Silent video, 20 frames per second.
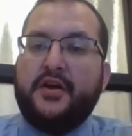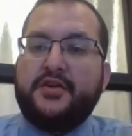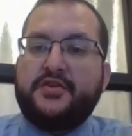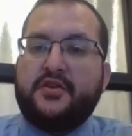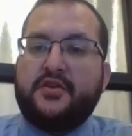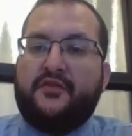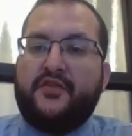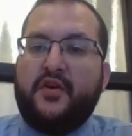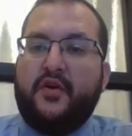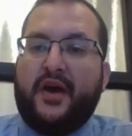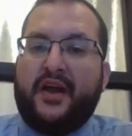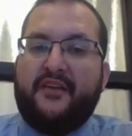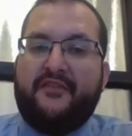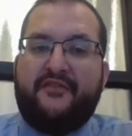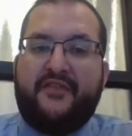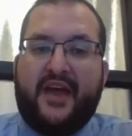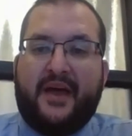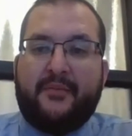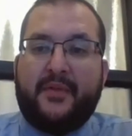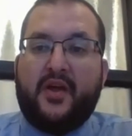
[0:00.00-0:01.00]
So if you had a
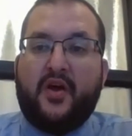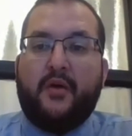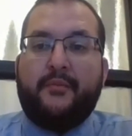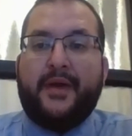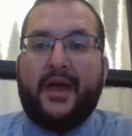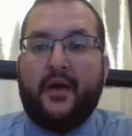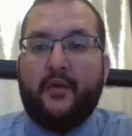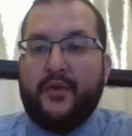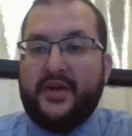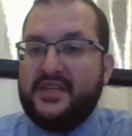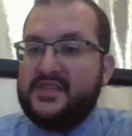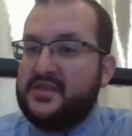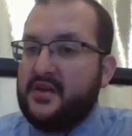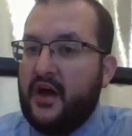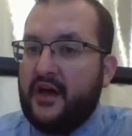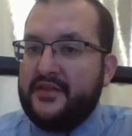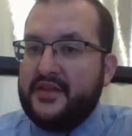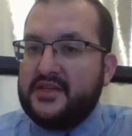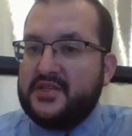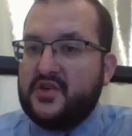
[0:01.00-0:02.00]
family home, and we
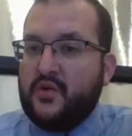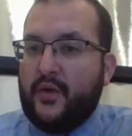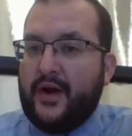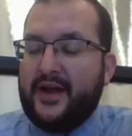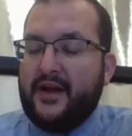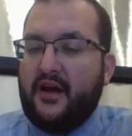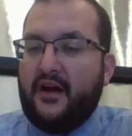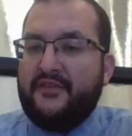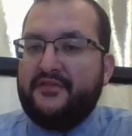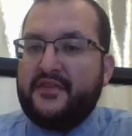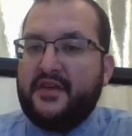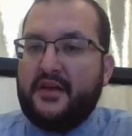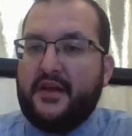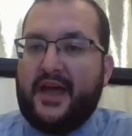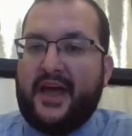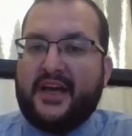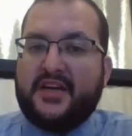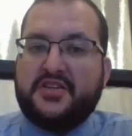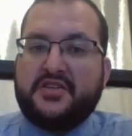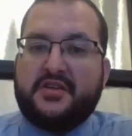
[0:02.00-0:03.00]
saw this quite often,
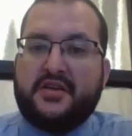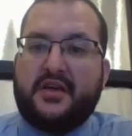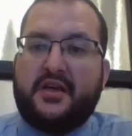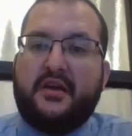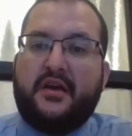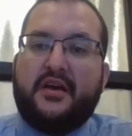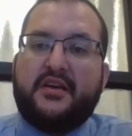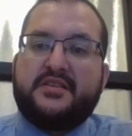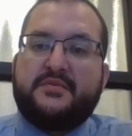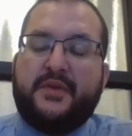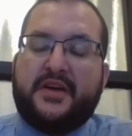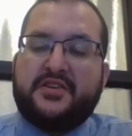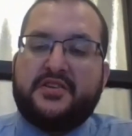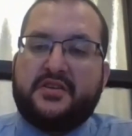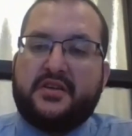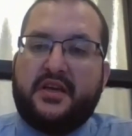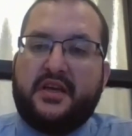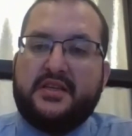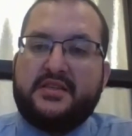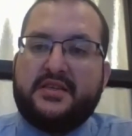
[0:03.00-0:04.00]
actually,
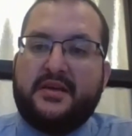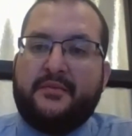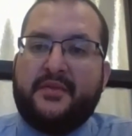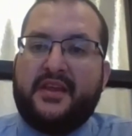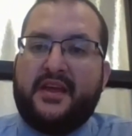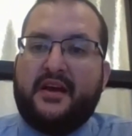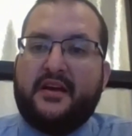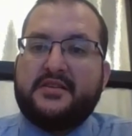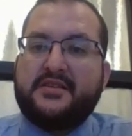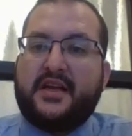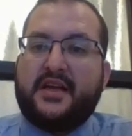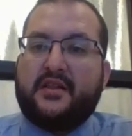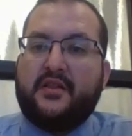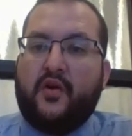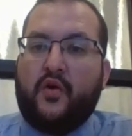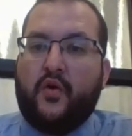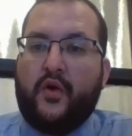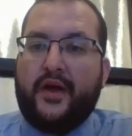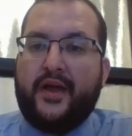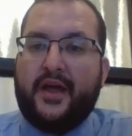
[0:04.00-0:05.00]
especially in some of the areas like
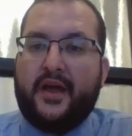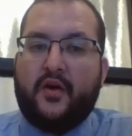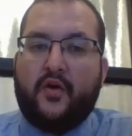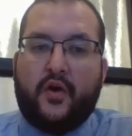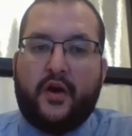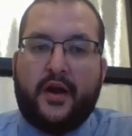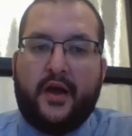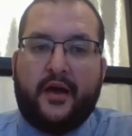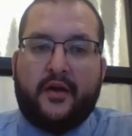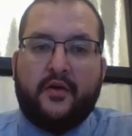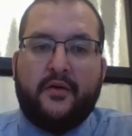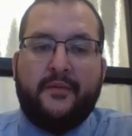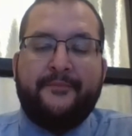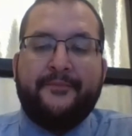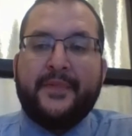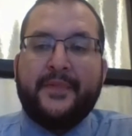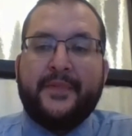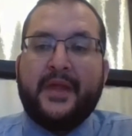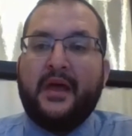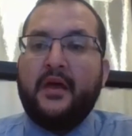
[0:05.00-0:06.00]
La Jolla and Coronado,
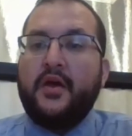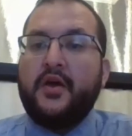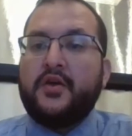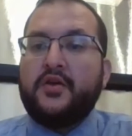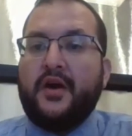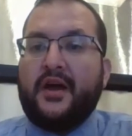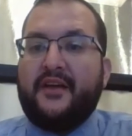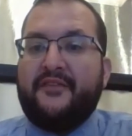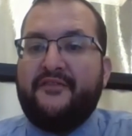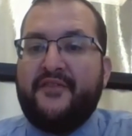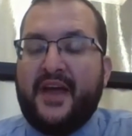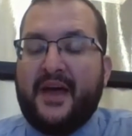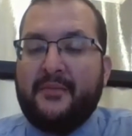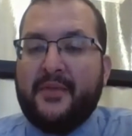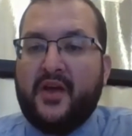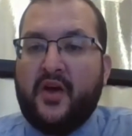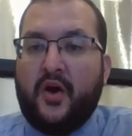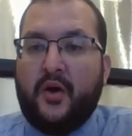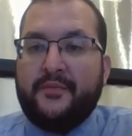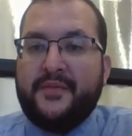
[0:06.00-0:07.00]
you had a
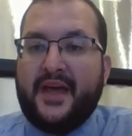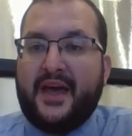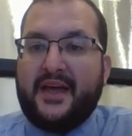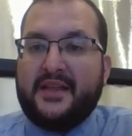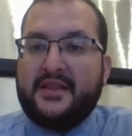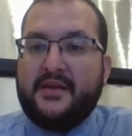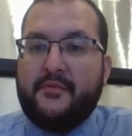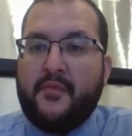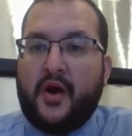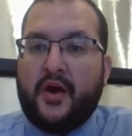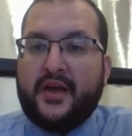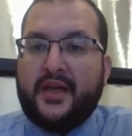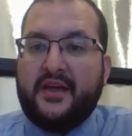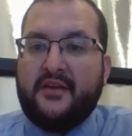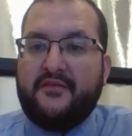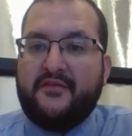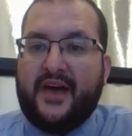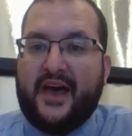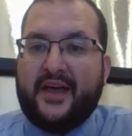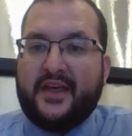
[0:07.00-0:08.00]
family home that at the
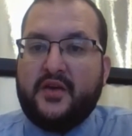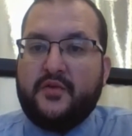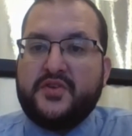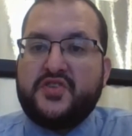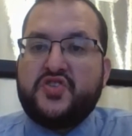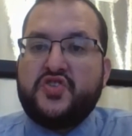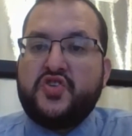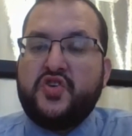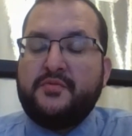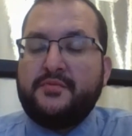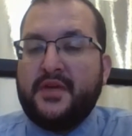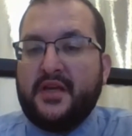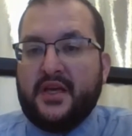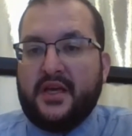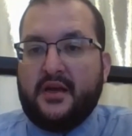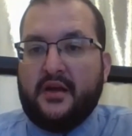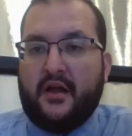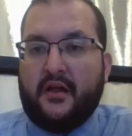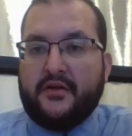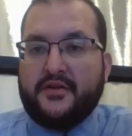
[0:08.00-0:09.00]
market value was $2
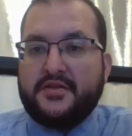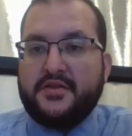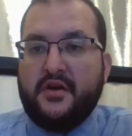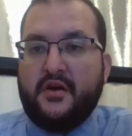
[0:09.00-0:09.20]
million,